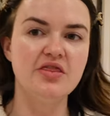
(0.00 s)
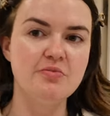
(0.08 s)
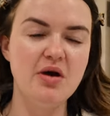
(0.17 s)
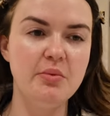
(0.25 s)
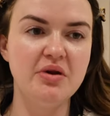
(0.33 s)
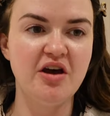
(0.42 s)
at the
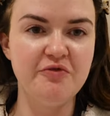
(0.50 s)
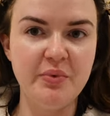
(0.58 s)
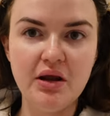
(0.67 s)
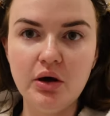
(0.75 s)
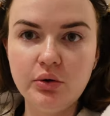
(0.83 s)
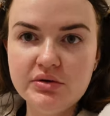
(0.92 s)
moment I've
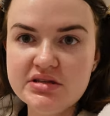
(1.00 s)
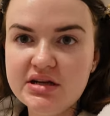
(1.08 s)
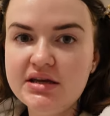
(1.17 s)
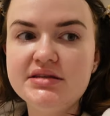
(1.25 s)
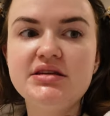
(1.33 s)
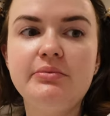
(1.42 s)
been
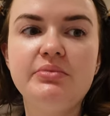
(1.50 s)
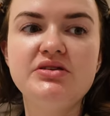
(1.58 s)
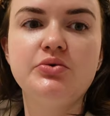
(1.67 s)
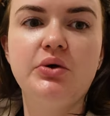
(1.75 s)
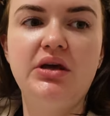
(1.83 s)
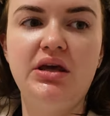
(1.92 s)
alternating
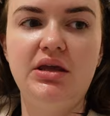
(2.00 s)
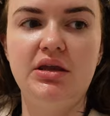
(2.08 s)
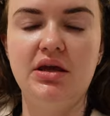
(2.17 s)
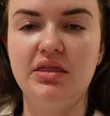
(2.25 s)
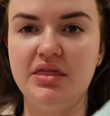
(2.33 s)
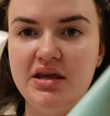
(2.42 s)

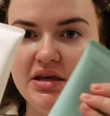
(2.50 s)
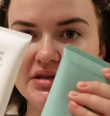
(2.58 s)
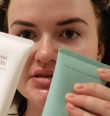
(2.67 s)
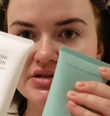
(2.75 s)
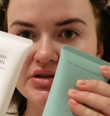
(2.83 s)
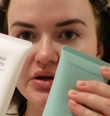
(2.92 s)
between
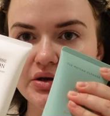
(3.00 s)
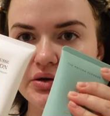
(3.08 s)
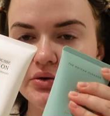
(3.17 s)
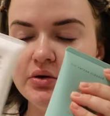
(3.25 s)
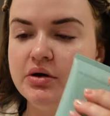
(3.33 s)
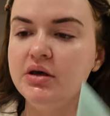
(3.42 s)
these
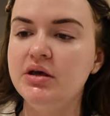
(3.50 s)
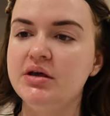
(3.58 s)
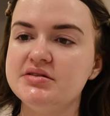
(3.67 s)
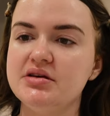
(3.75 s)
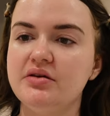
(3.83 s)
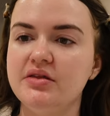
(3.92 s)
two
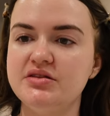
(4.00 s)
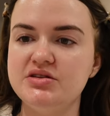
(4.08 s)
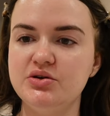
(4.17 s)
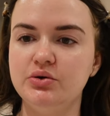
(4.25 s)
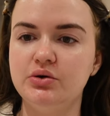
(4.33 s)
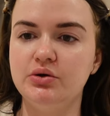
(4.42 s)
so the
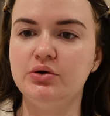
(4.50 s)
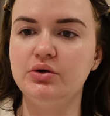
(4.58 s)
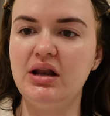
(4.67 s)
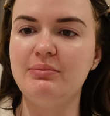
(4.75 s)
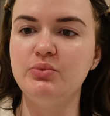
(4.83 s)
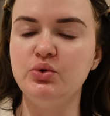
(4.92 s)
Dior
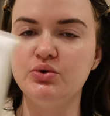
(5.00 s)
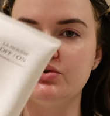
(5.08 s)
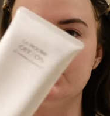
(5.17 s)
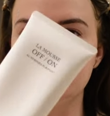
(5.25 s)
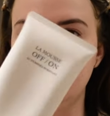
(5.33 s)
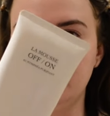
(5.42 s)
La
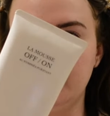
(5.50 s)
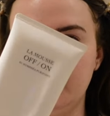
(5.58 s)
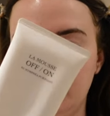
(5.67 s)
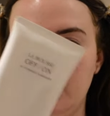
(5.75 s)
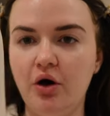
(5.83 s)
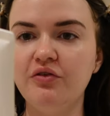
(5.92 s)
Mousse on
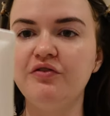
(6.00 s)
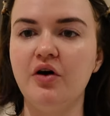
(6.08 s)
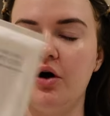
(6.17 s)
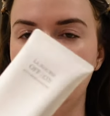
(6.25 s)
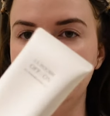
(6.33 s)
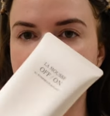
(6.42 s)
Off
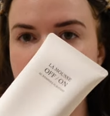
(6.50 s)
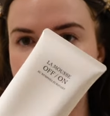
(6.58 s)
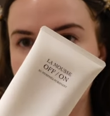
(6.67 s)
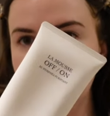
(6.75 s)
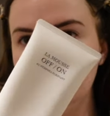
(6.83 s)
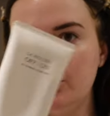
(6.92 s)
On
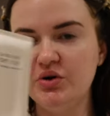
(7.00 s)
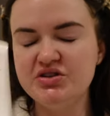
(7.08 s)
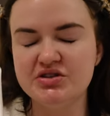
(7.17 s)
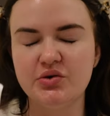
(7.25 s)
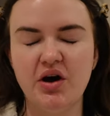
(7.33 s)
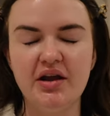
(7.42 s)
which
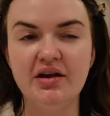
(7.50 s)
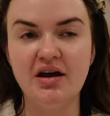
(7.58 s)
is quite a